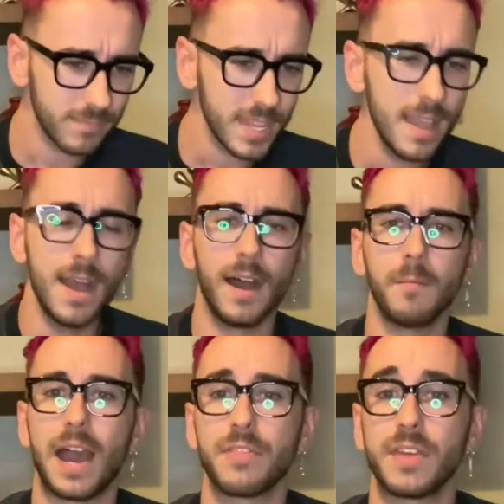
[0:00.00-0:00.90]

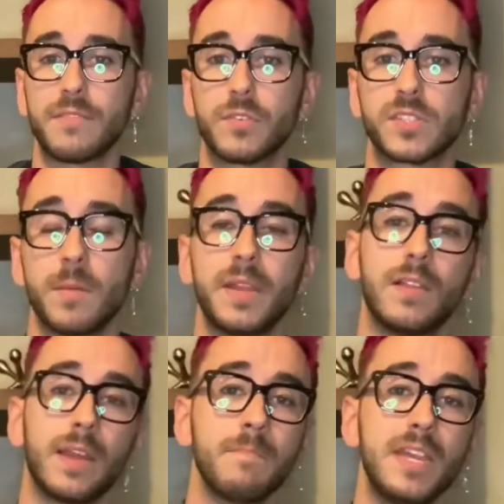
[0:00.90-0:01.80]
I think for somebody
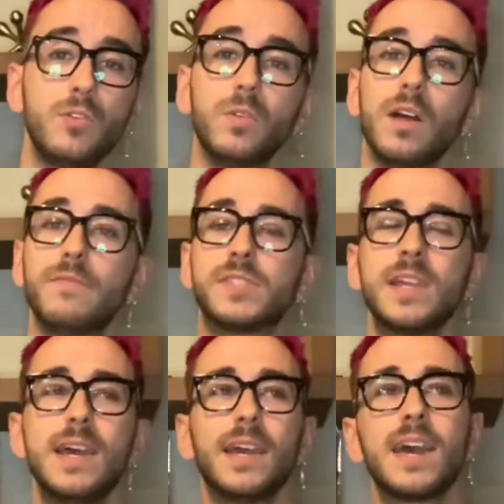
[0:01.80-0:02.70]
like me who
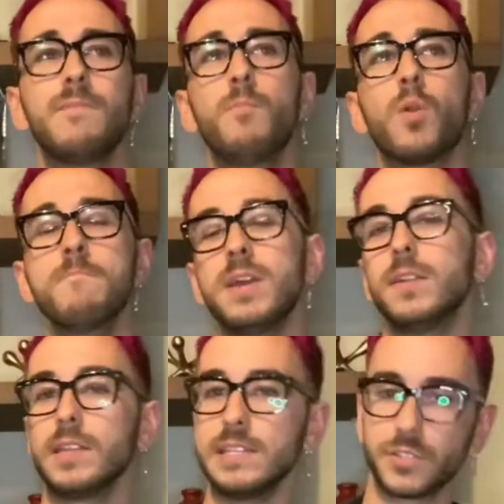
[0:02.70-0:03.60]
loves kind of more
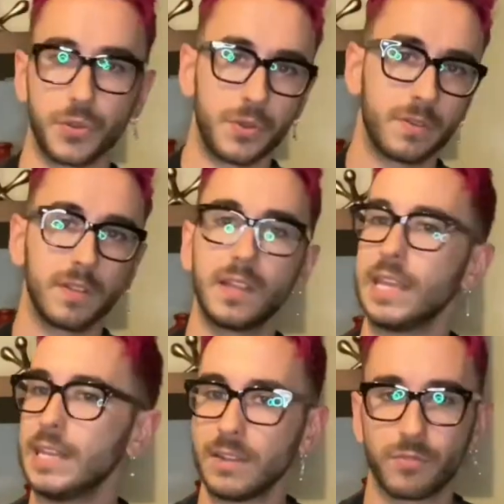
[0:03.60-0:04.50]
Middle Eastern
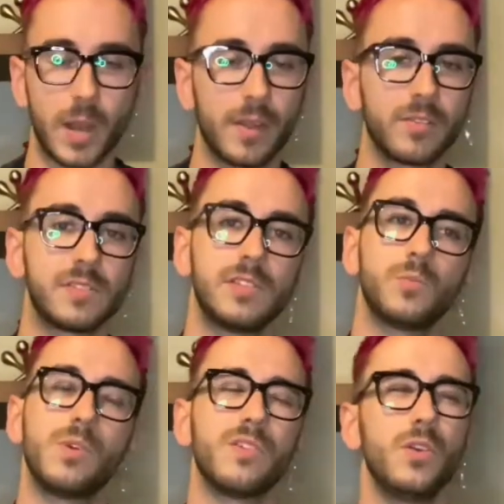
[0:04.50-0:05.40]
leaning fragrances
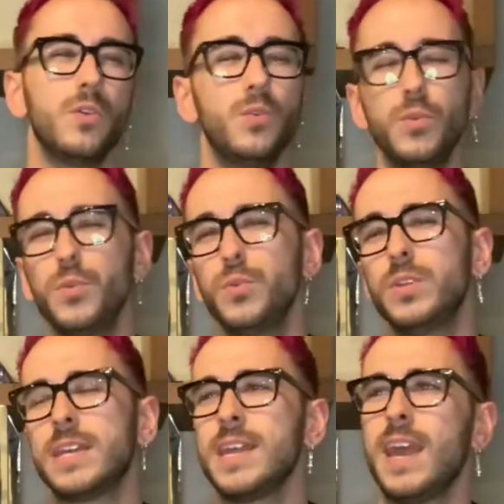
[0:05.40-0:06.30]
with
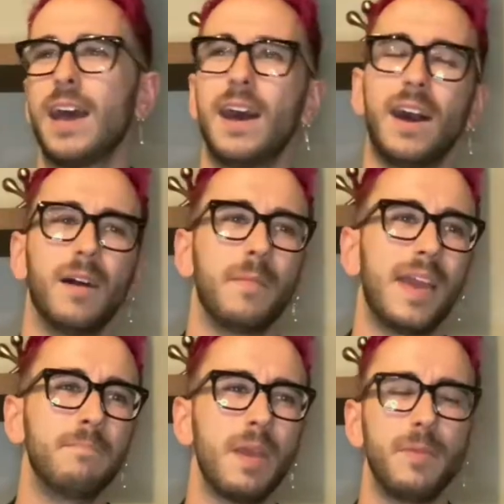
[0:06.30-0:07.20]
oud
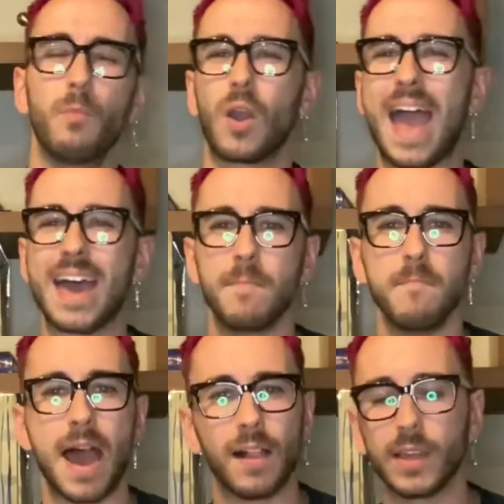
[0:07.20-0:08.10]
and maybe more
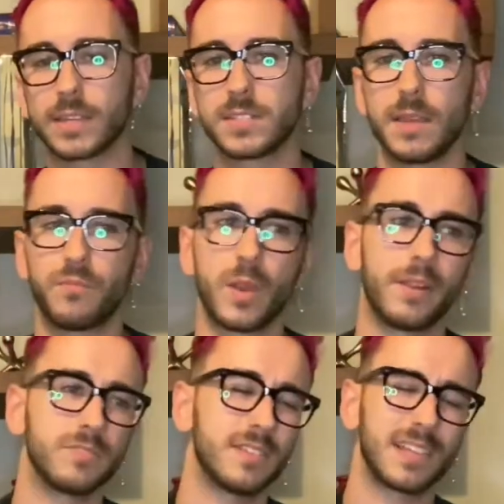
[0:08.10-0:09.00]
animalic type
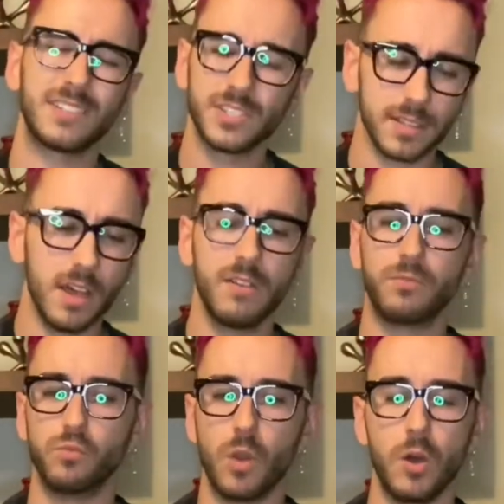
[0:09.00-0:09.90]
fragrances, I just love
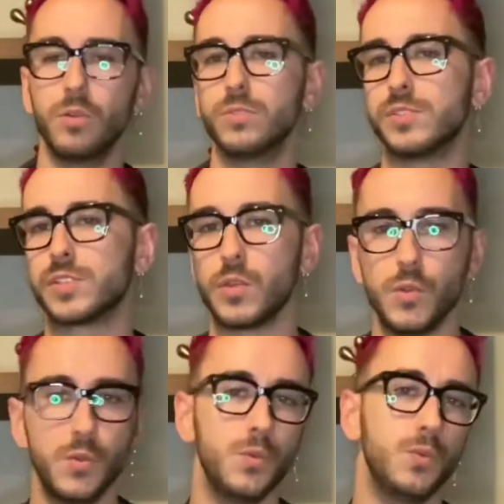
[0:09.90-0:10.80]
rose,
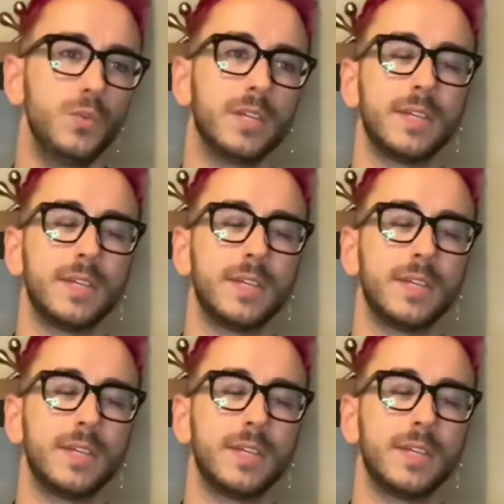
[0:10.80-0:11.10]
oud,